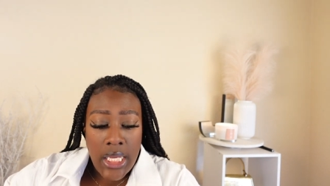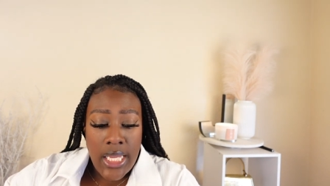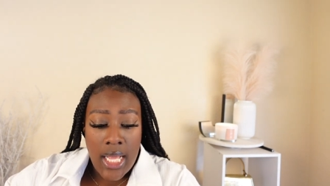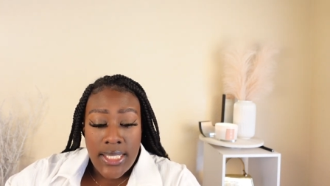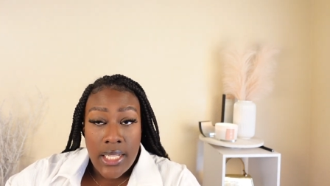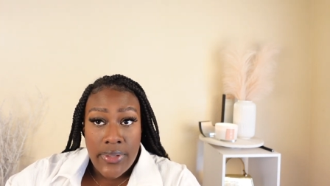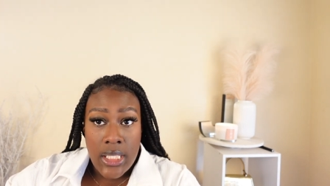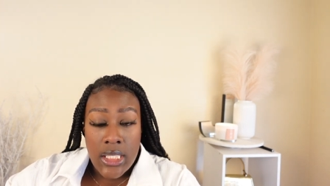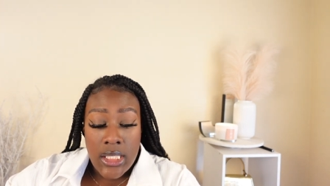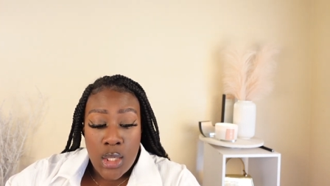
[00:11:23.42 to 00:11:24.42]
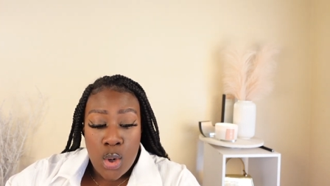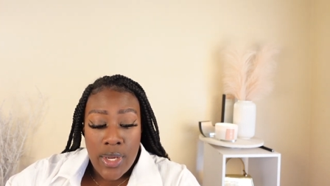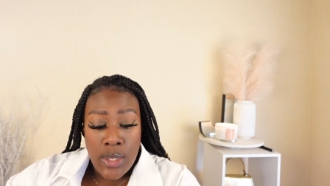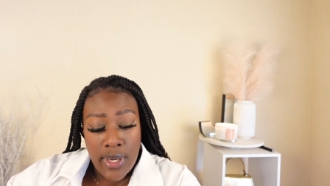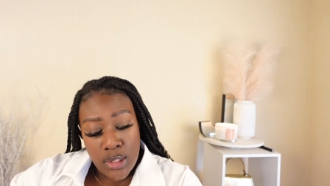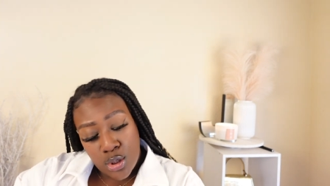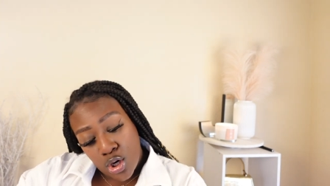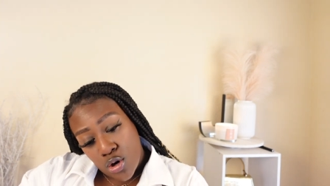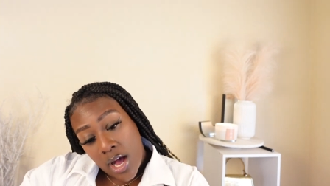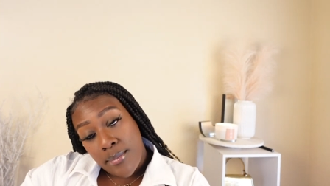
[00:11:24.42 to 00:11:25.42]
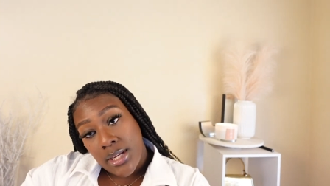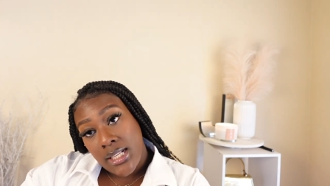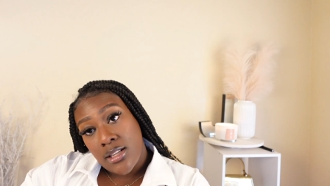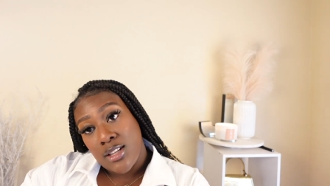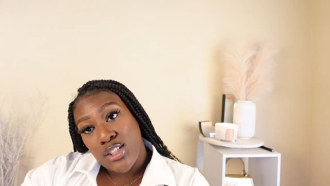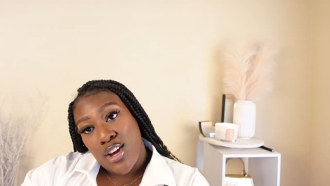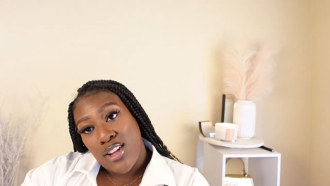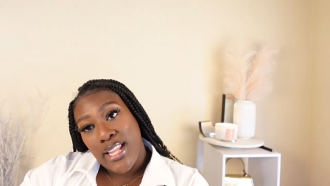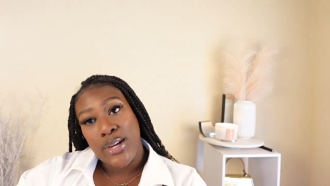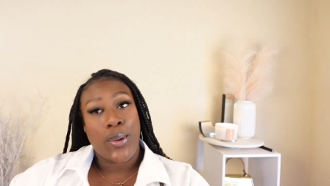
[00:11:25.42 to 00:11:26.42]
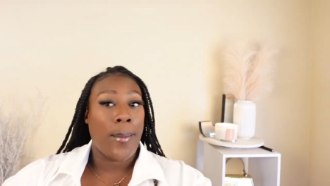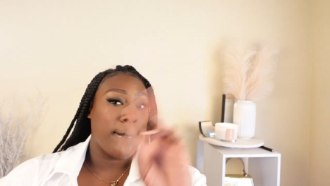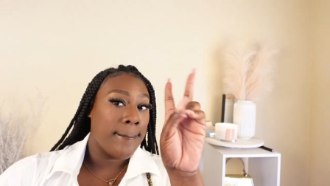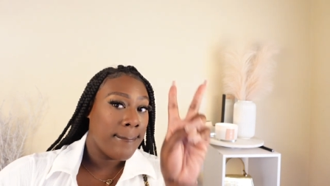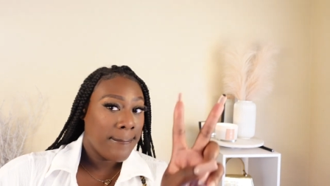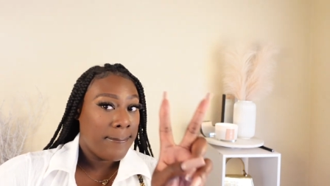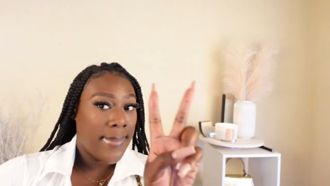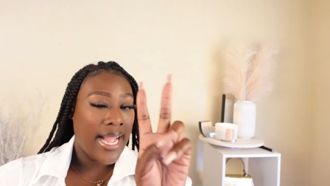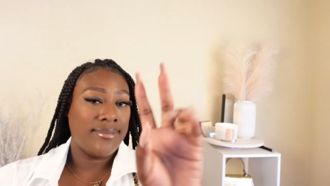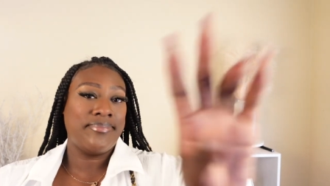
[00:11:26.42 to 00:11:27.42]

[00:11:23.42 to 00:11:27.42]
y'all have to it. So anyways, girl, I'm gonna talk to y'all later. Bye.